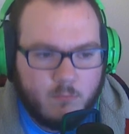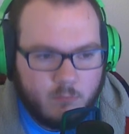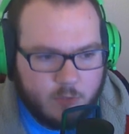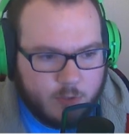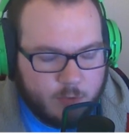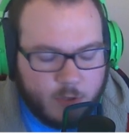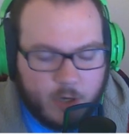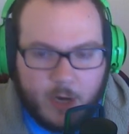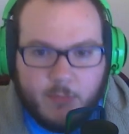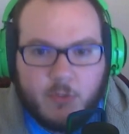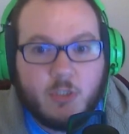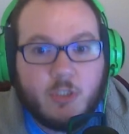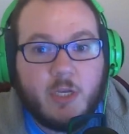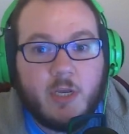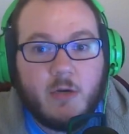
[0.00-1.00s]
subscribe to
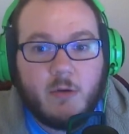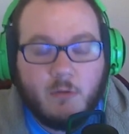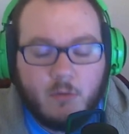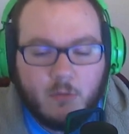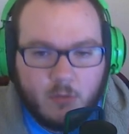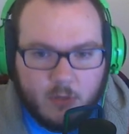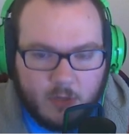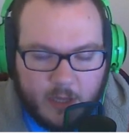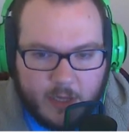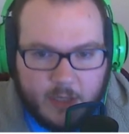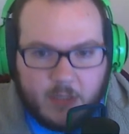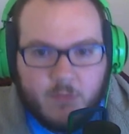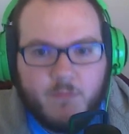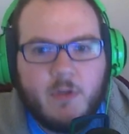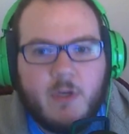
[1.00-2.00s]
the channel,
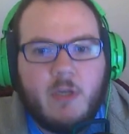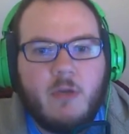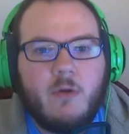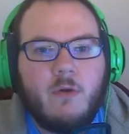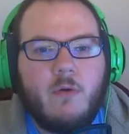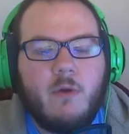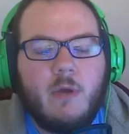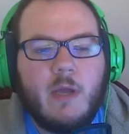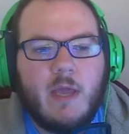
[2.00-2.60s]
like the video,